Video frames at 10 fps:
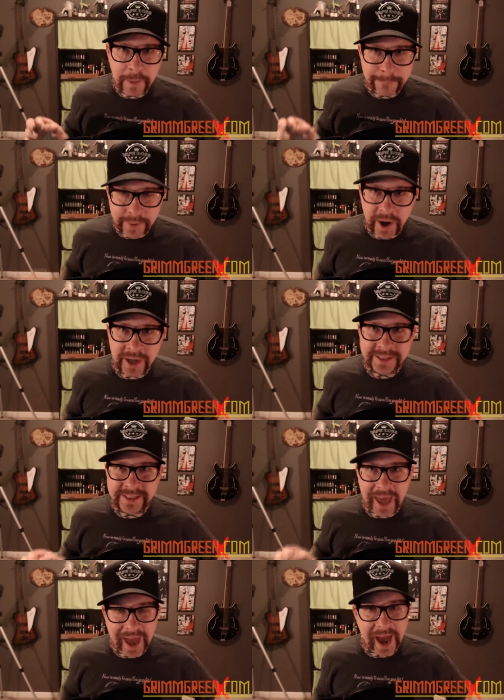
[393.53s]
Boss
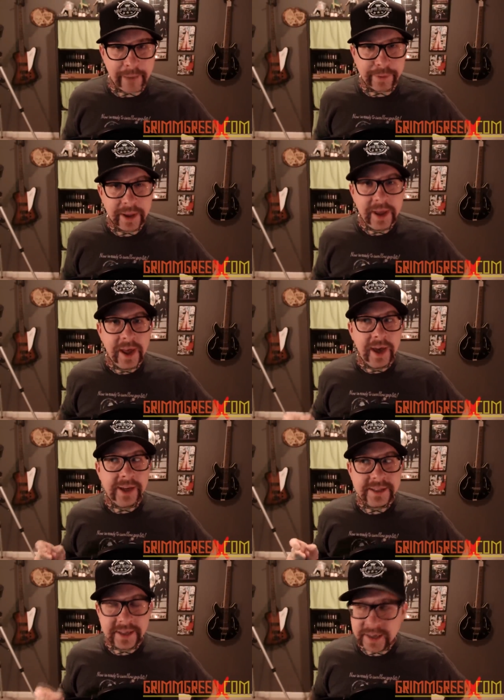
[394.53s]
app. And
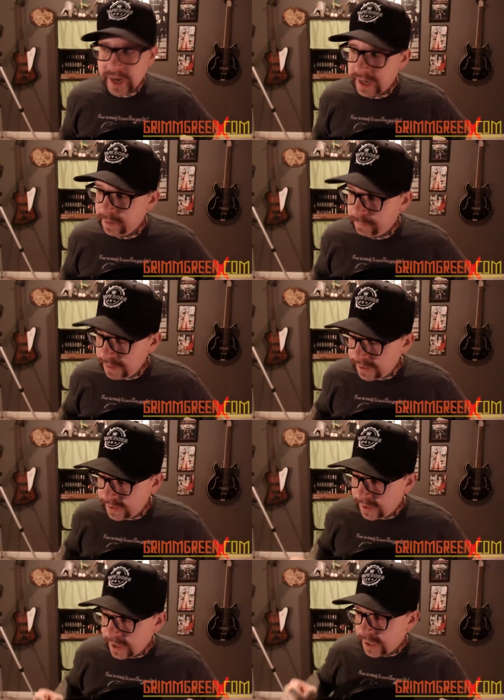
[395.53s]
it's going to kind of
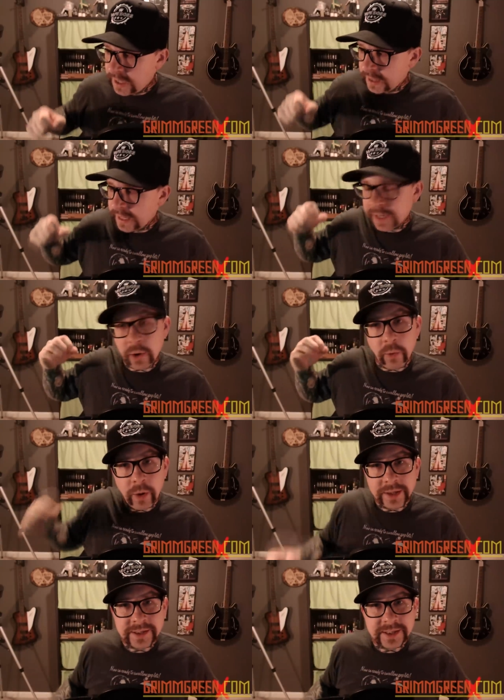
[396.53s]
be like a
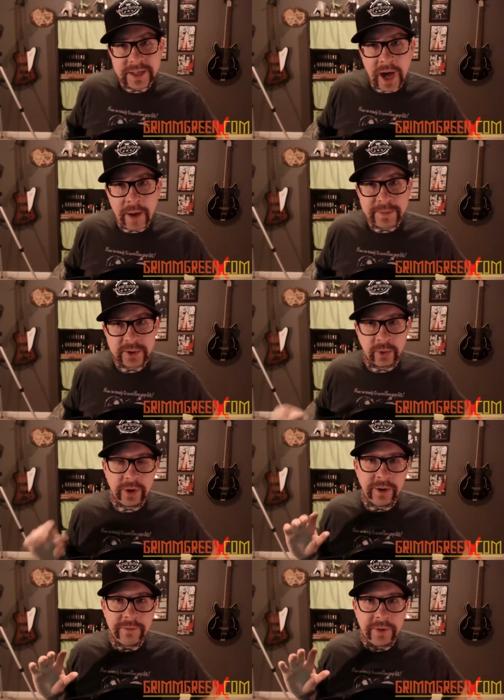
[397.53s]
one stop sort
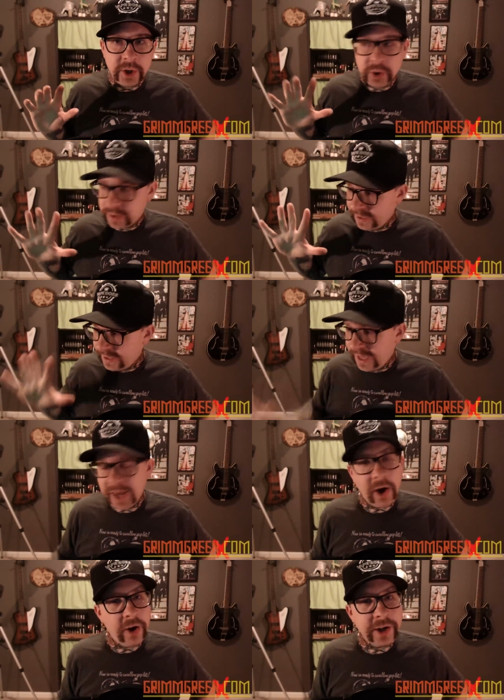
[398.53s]
of you can
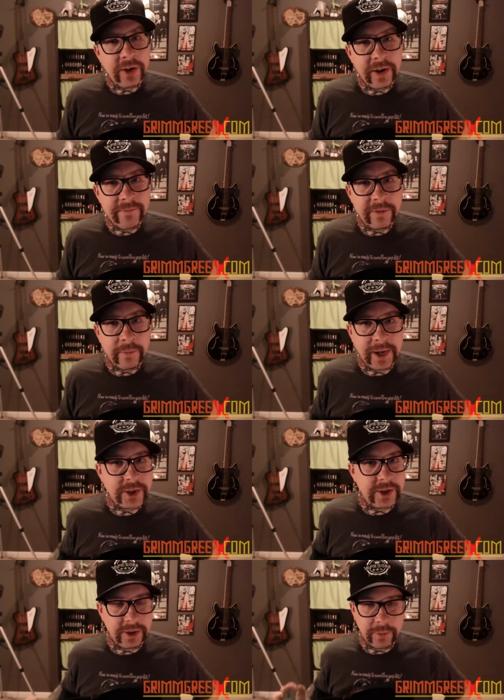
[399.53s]
get all your
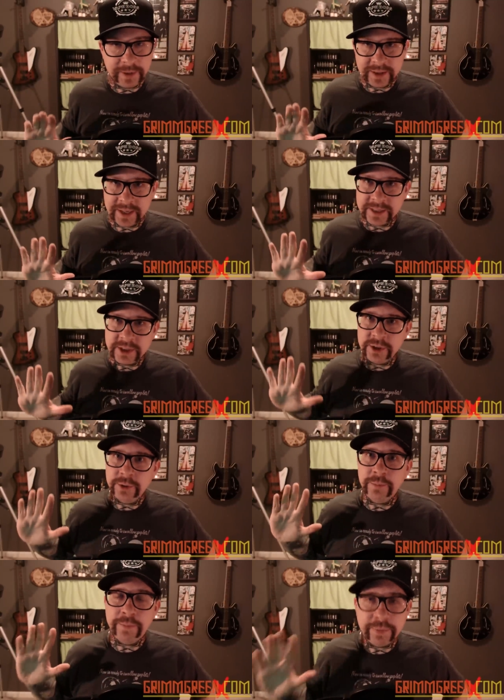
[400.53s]
information. There'll be links
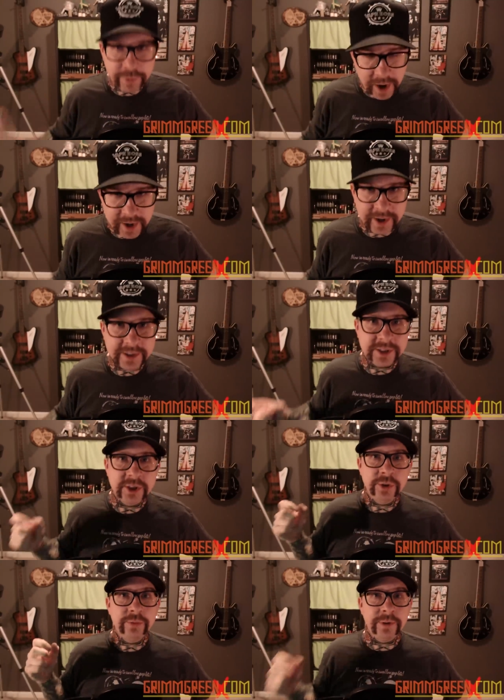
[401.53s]
to products,
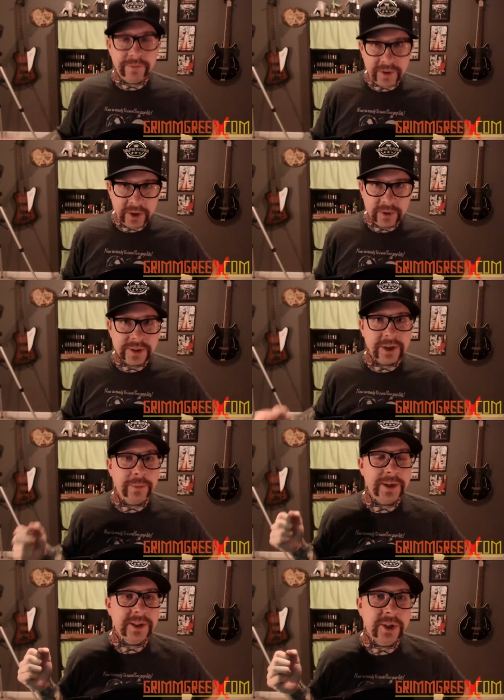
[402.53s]
to reviews, there'll
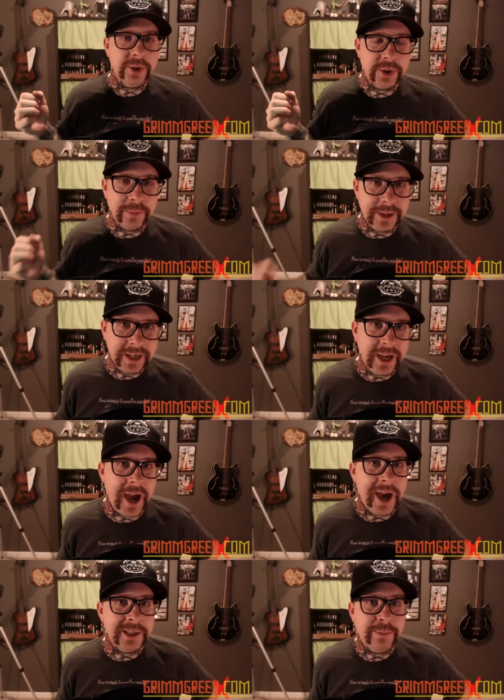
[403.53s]
be a social media
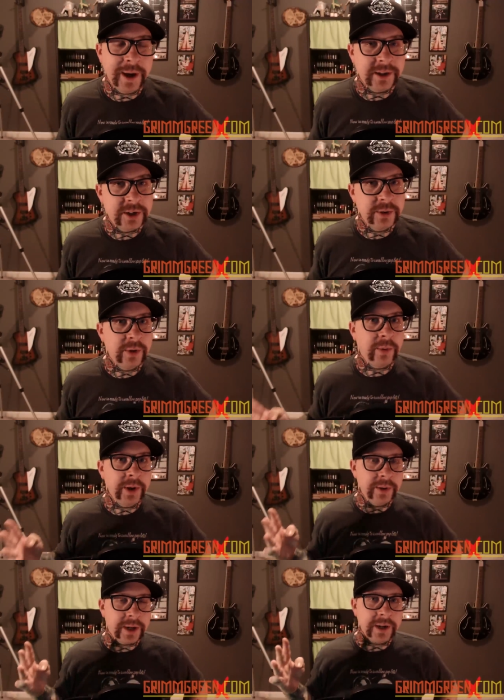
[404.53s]
aspect to it where
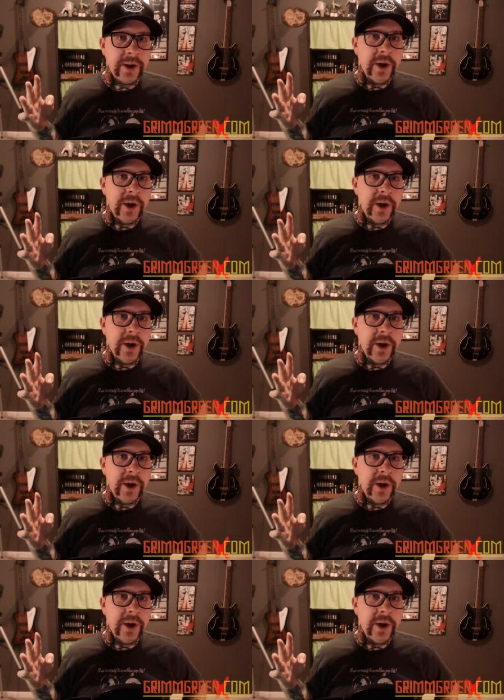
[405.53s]
you can